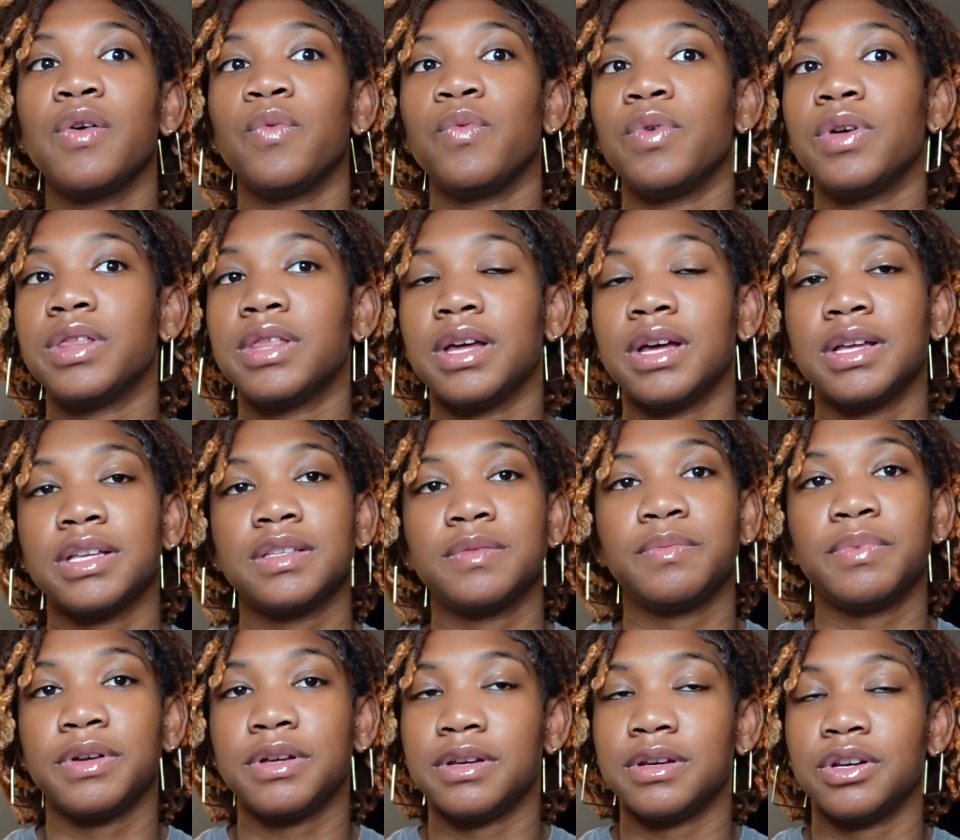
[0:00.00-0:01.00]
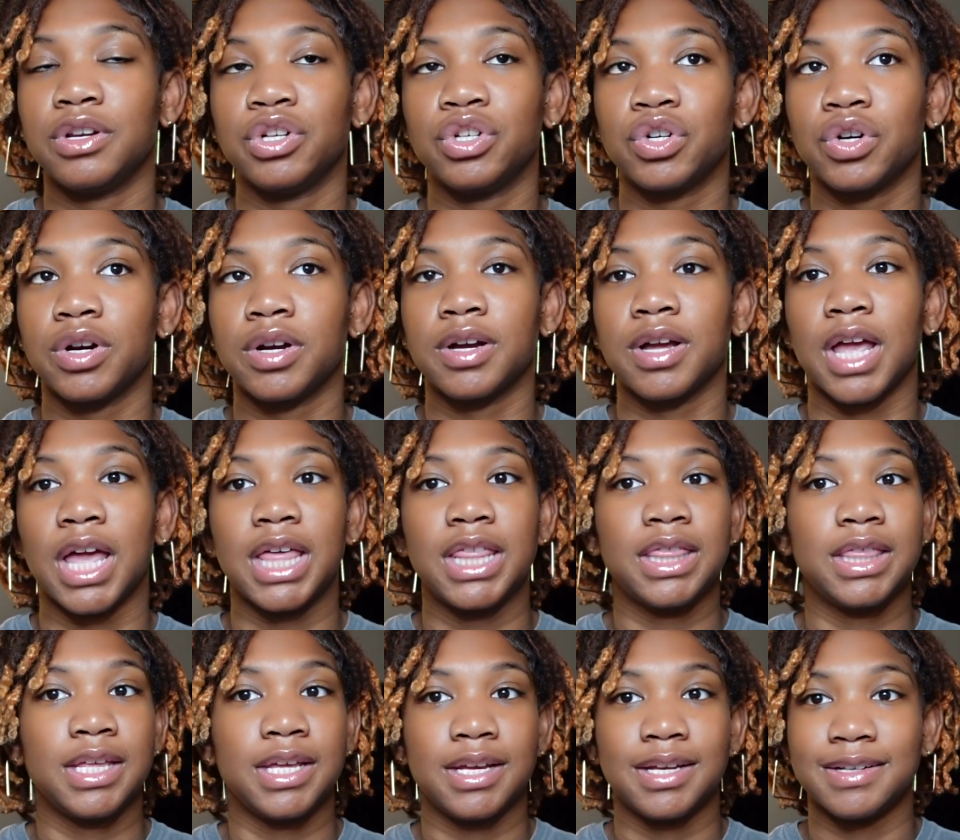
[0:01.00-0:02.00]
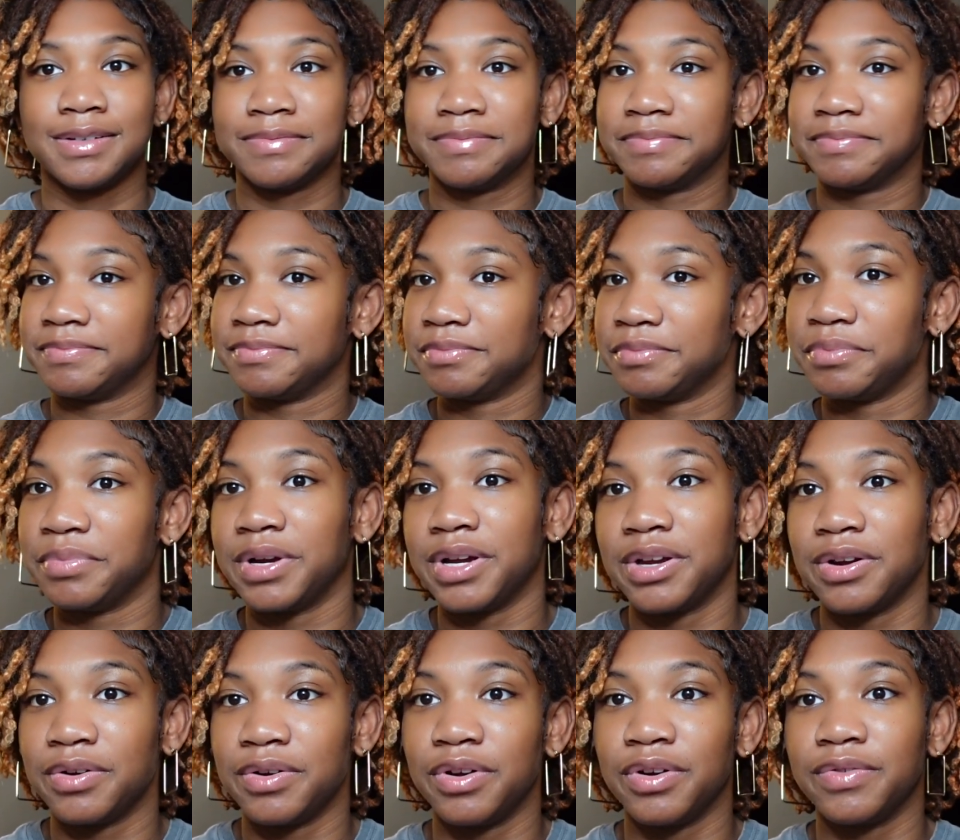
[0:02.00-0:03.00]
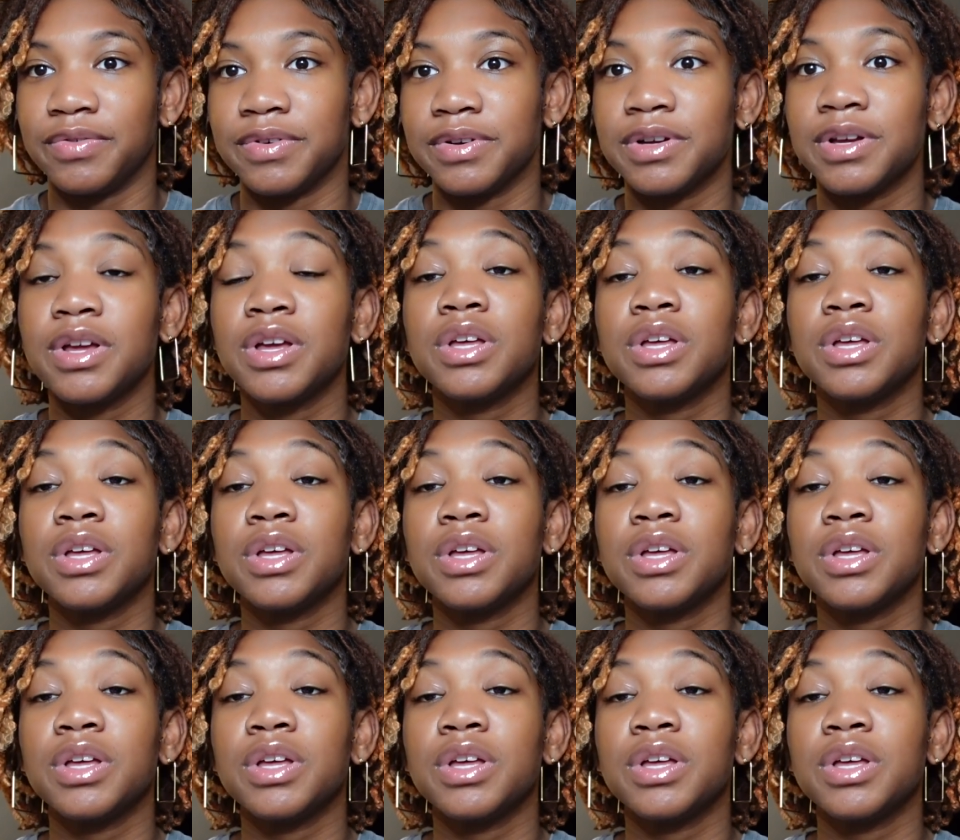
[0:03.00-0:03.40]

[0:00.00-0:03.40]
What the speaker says: with us, put it in the trunk, and then bring it on over.